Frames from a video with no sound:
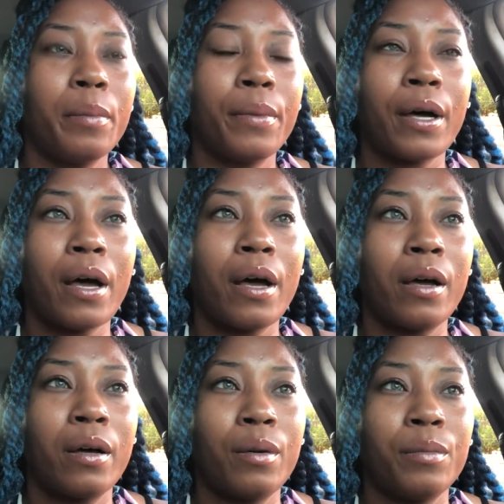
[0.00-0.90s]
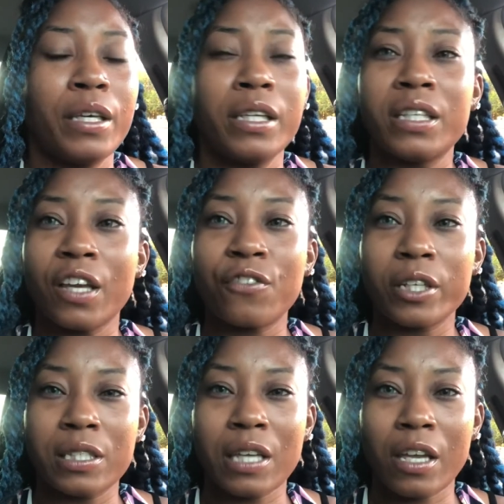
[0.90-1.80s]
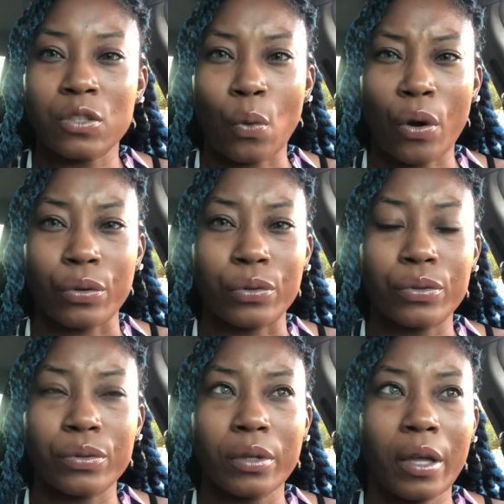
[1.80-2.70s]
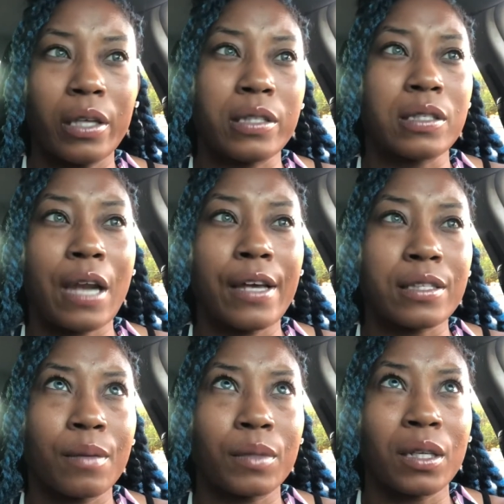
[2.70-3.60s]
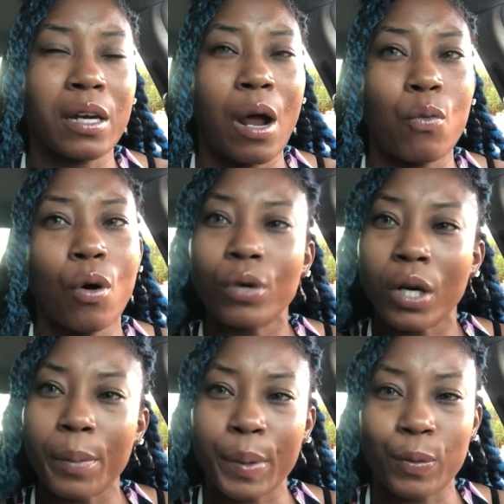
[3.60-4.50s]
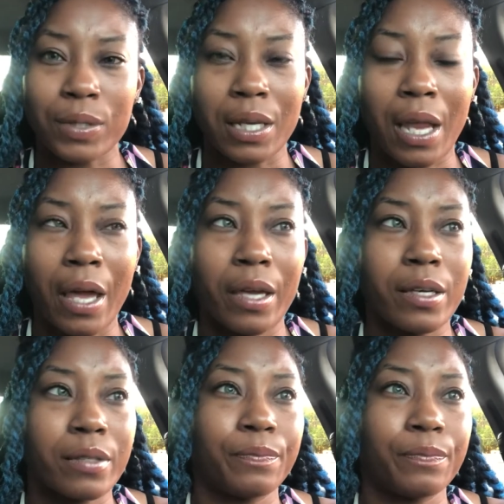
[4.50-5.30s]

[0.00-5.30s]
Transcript: but um, it definitely takes work it's not something that I woke up and was like